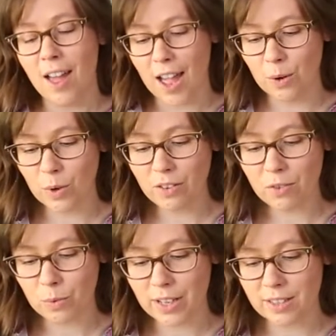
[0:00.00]
And one of
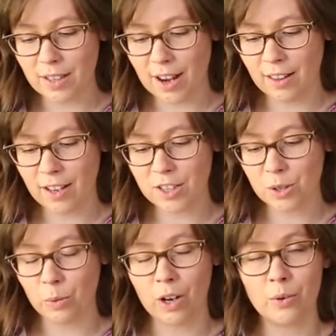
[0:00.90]
the ways that I like
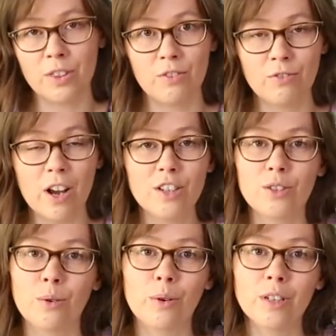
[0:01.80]
to work with the fresh
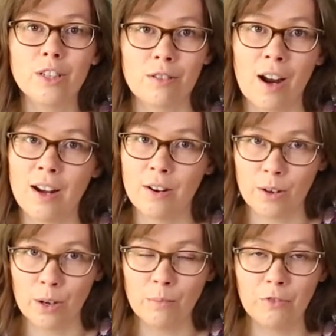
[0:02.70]
or dried
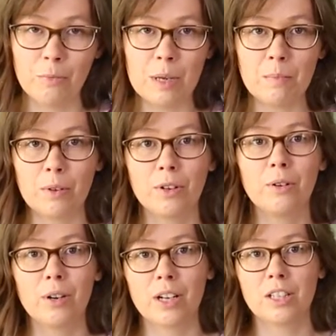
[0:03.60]
herb for people
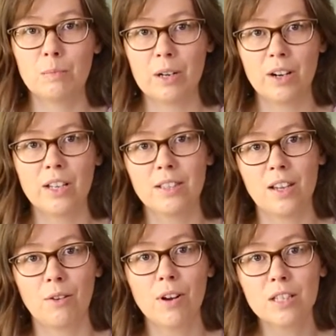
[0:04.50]
who are
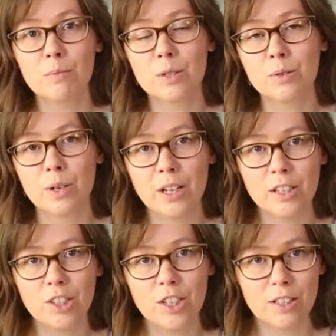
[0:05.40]
experiencing respiratory
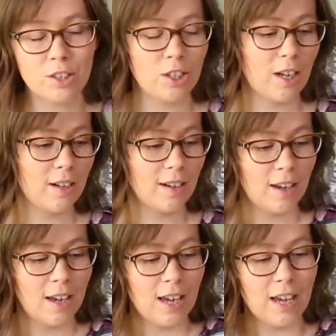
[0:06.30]
congestion
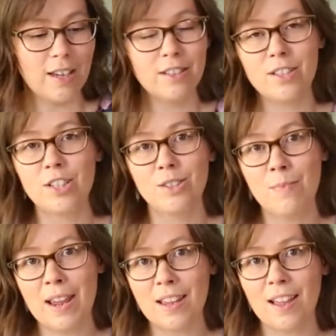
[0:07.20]
is to
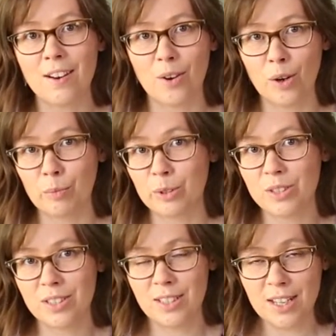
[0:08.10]
make an herbal
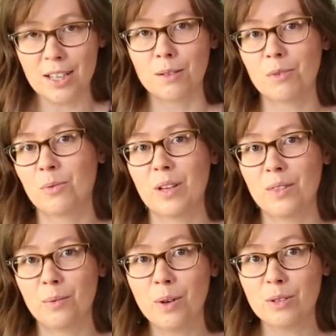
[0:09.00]
steam
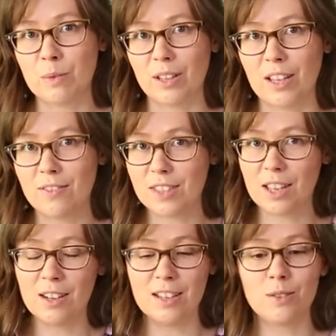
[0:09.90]
with the rosemary leaves.
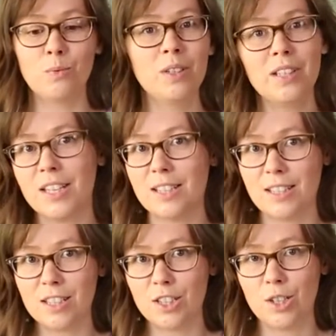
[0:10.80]
And it's really
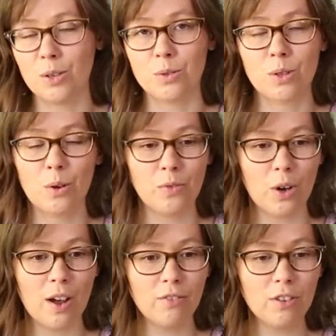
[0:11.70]
easy to do. So if
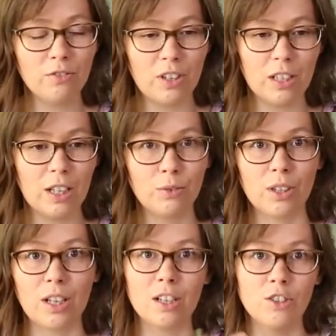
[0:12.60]
you're ever feeling
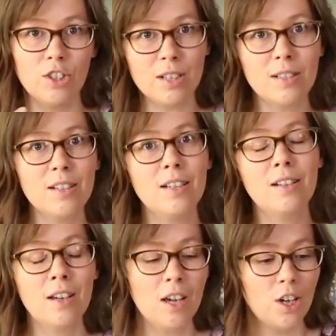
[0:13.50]
really congested,
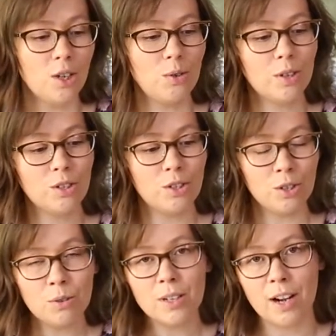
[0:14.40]
you can
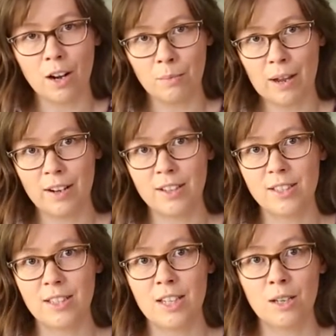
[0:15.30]
do an aromatic
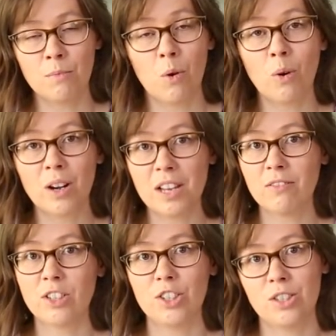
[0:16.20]
steam or
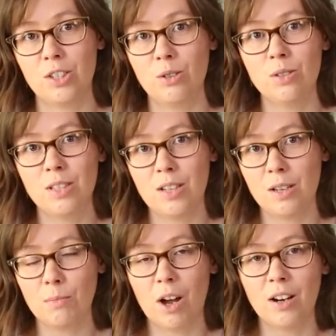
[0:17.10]
even just use
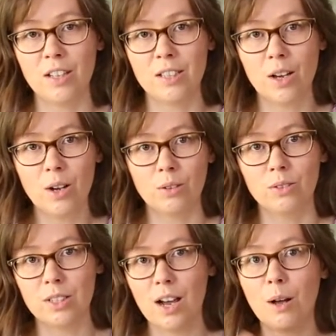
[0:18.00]
steam on its
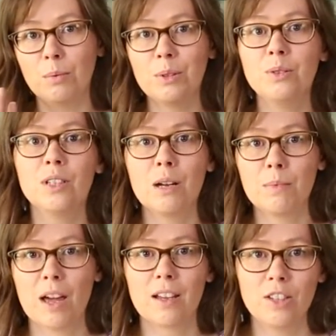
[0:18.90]
own to help loosen
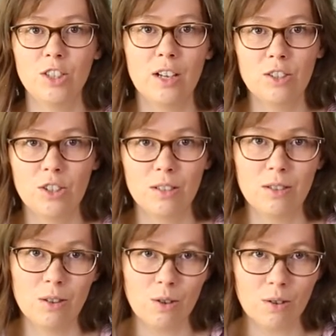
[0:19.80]
up that congestion
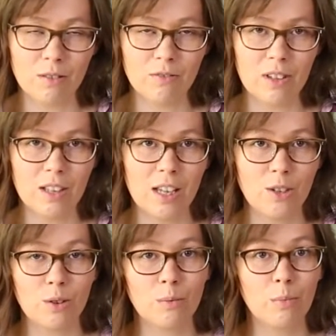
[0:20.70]
so that you can feel
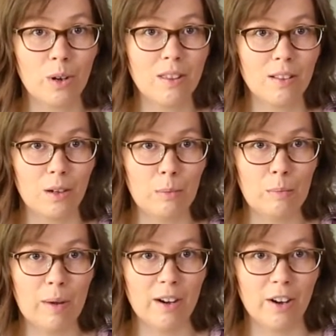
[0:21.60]
like you can breathe a little
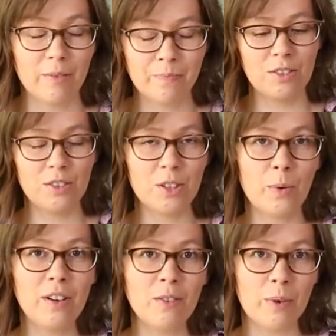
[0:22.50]
bit better. So
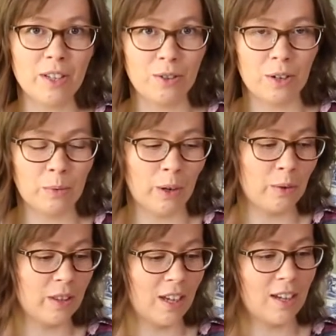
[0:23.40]
one of the ways you can
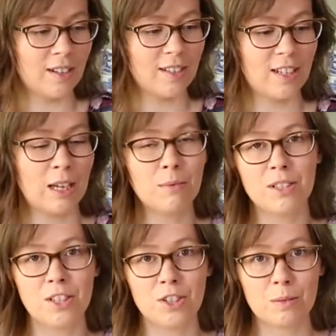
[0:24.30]
work with it in a steam
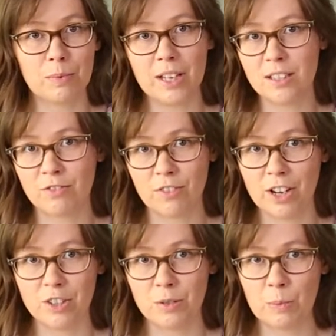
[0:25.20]
is to just place a
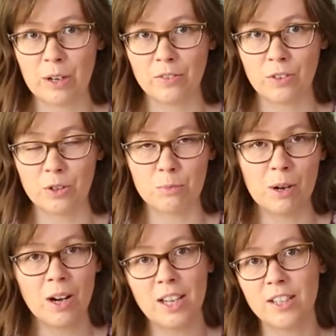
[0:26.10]
fresh sprig of
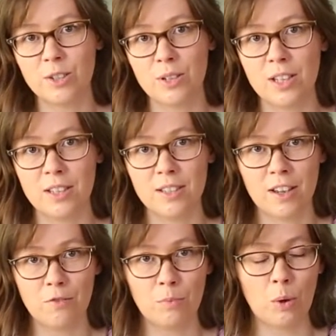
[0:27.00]
rosemary into a
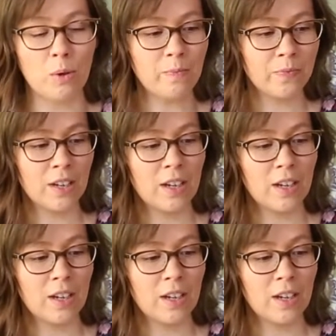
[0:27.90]
heat-safe bowl.